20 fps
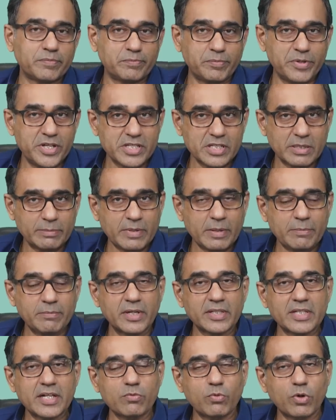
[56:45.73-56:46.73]
Please
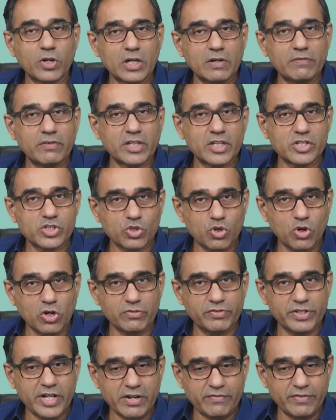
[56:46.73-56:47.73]
remember that whatever the stock
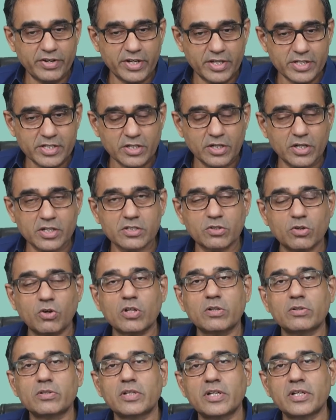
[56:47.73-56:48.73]
that we discuss or
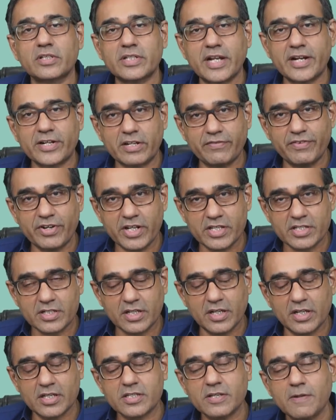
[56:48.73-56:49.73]
the sector we
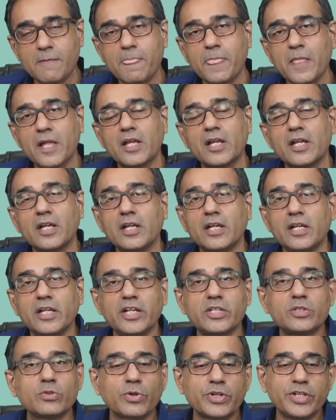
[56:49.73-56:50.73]
discuss
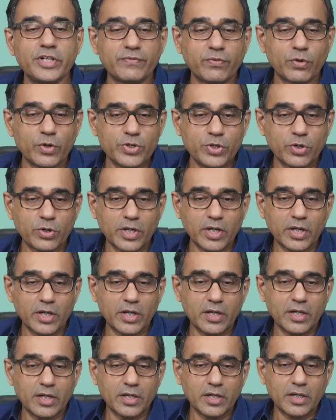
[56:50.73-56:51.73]
is only for your
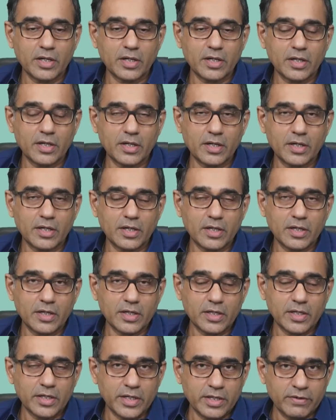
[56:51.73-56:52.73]

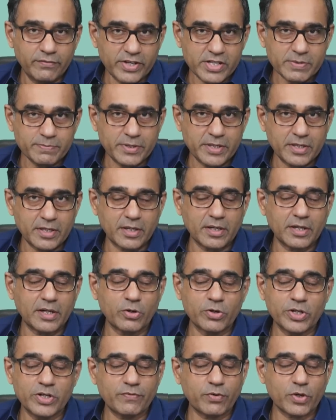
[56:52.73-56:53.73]
investment,
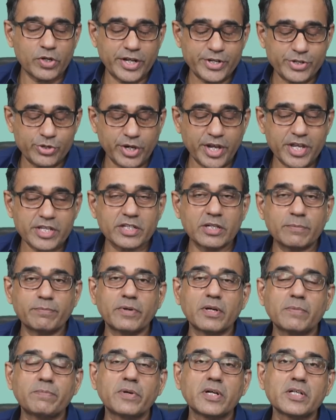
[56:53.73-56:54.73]
only for your education
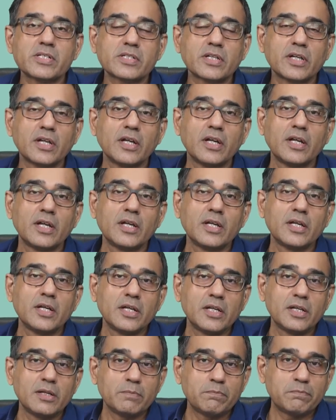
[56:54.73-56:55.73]
purpose.
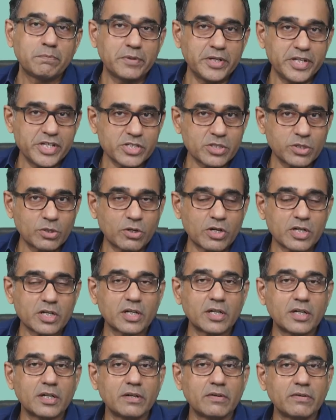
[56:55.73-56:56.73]
Please not,
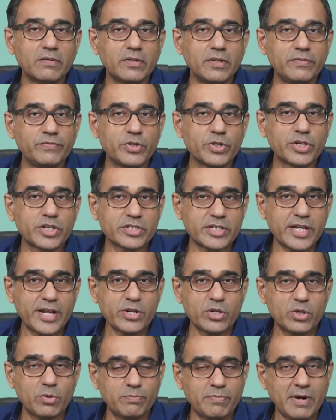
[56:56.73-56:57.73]
if you
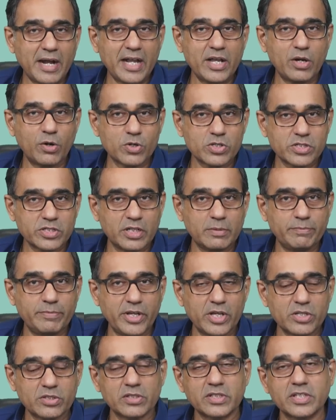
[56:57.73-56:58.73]
decide to buy or sell
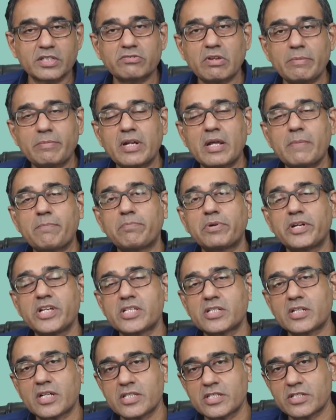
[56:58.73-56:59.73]
based on this webinar,
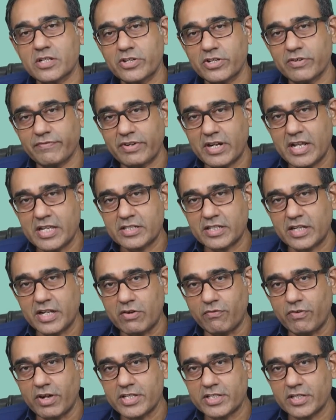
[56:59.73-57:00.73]
please consult your financial
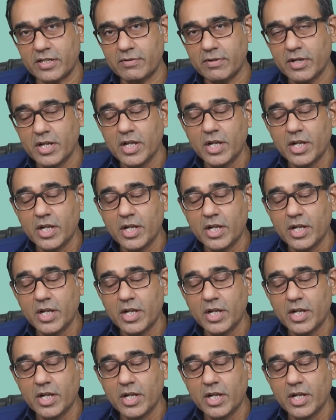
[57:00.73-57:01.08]
advisor